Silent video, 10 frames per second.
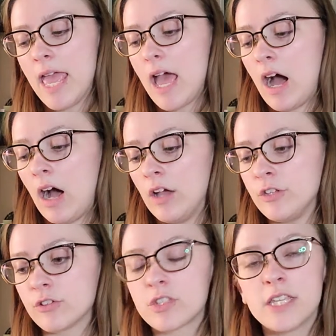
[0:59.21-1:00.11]
Uh,
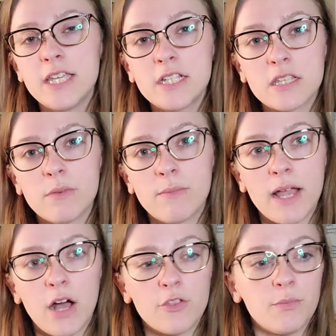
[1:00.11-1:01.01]
you'll see some of my
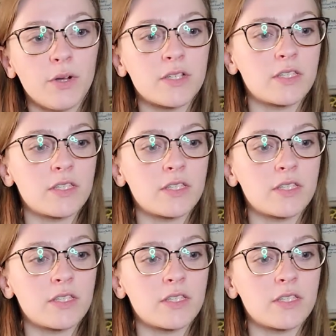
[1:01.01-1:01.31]
other books,